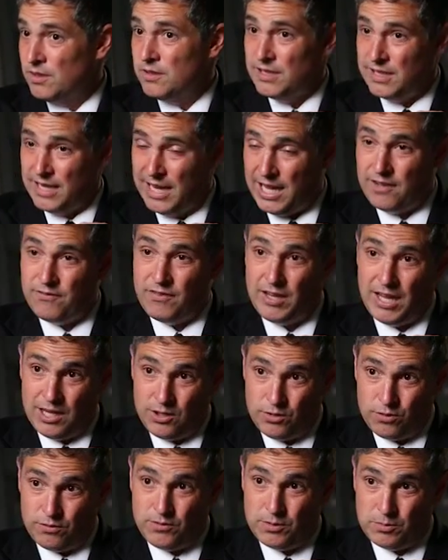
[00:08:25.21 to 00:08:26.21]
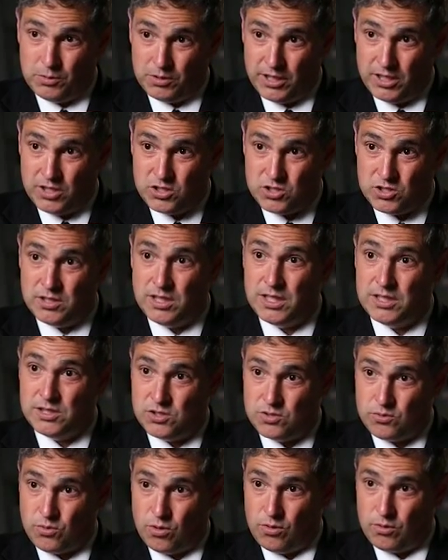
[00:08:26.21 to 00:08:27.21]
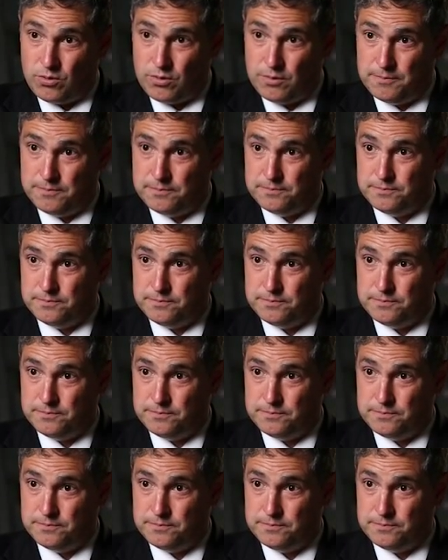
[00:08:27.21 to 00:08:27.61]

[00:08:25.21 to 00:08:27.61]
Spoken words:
that have atrial fibrillation and stroke.